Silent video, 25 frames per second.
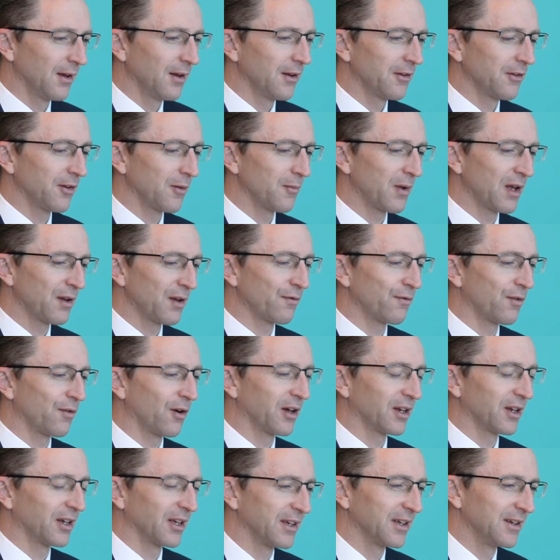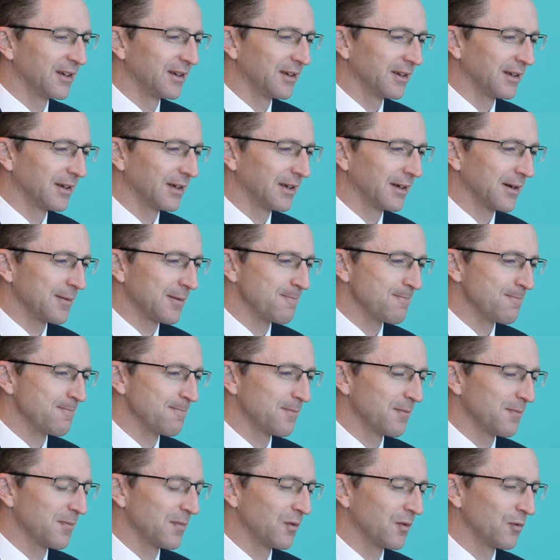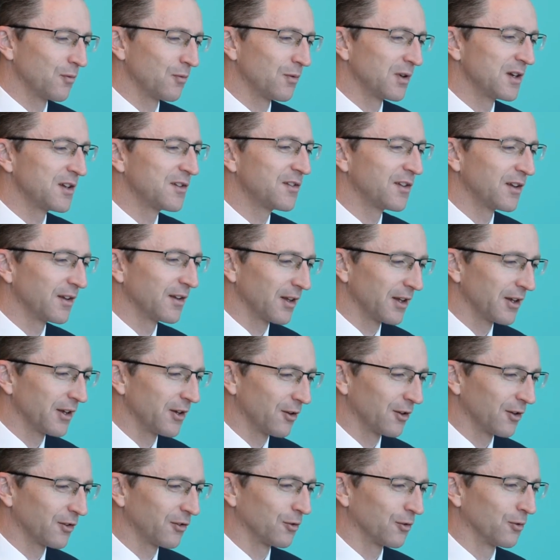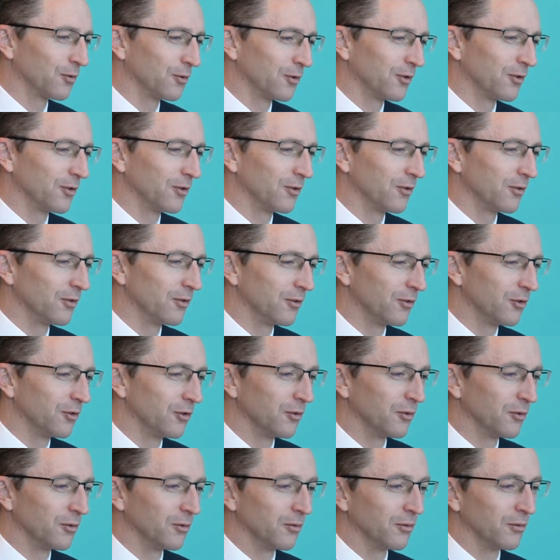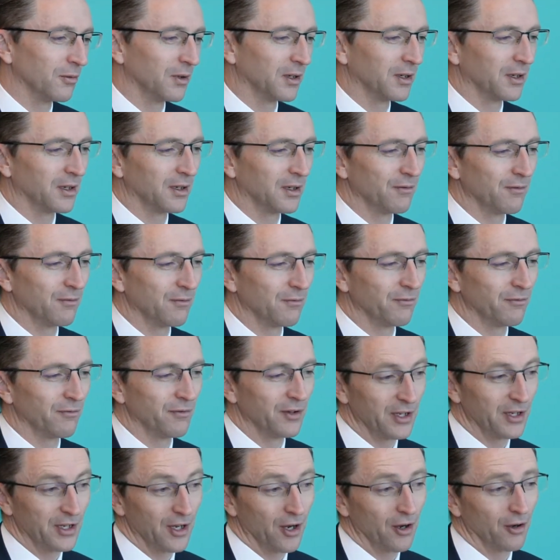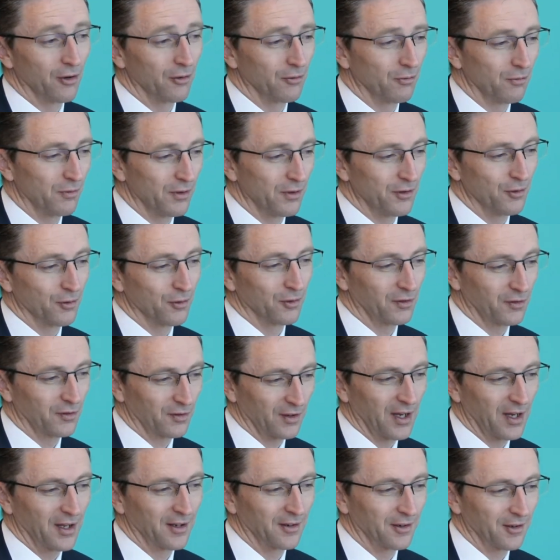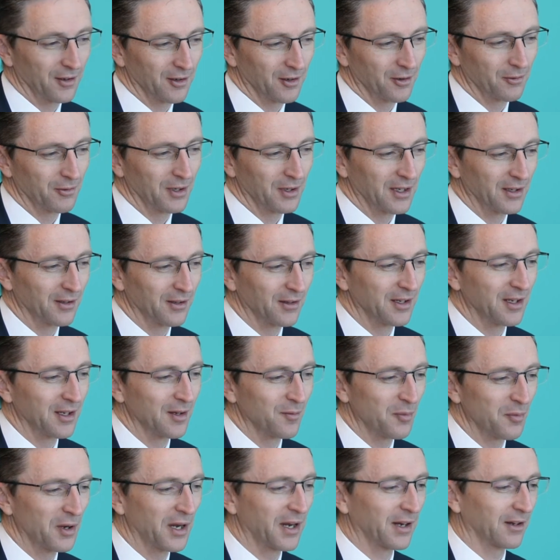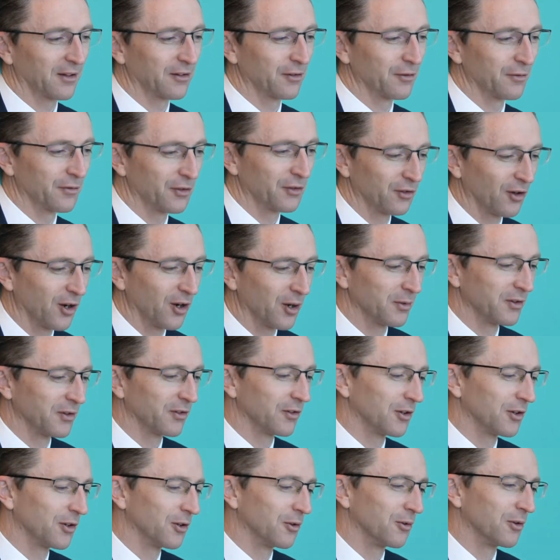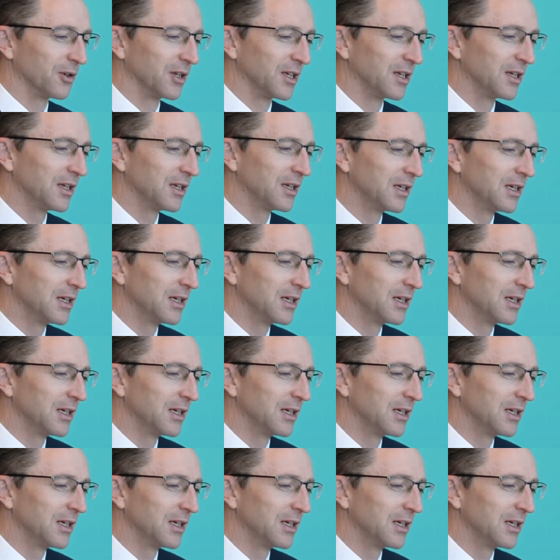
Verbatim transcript: So, Matt, finally, um, recently I saw you do a video with your son around the impacts of cybersecurity.